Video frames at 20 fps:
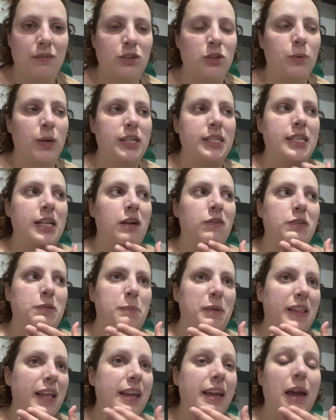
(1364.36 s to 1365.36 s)
to ourselves, but
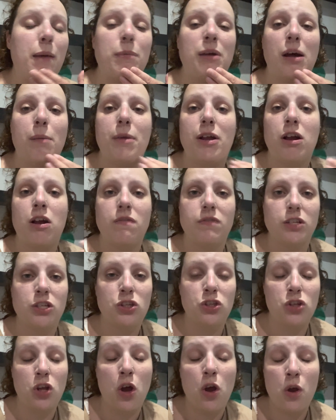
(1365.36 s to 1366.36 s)
they kept coming over
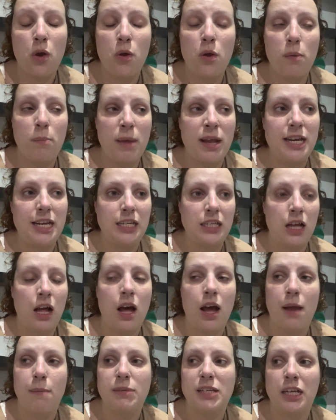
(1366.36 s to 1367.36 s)
so many
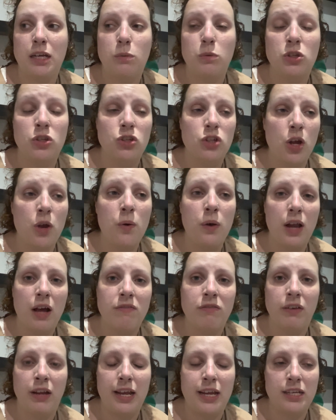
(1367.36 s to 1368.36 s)
times and it was so
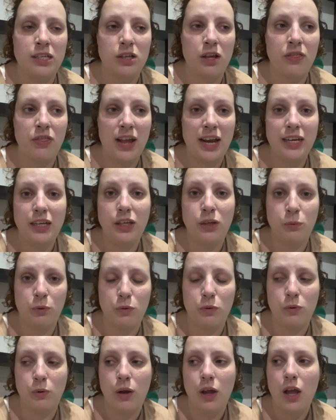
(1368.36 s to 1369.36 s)
lovely. So thank you
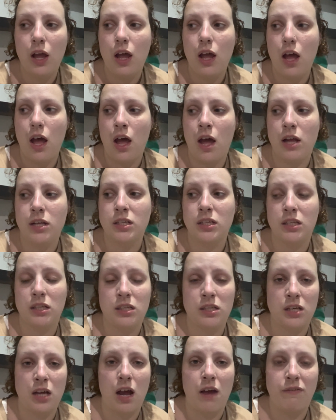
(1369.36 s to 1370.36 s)
all to the
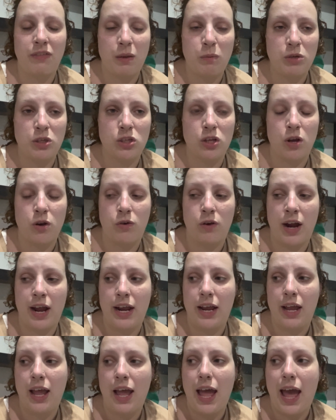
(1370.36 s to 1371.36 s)
staff. They were so great.
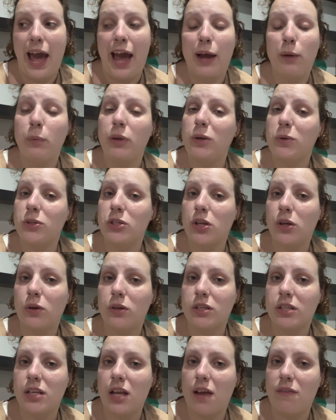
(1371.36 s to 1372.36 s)
And we also got
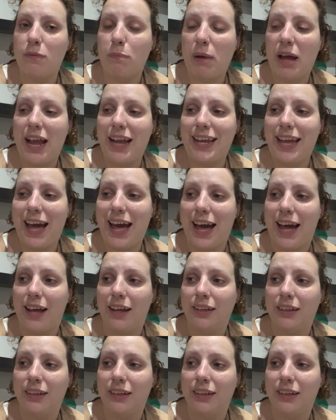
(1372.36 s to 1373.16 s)
served by a cat,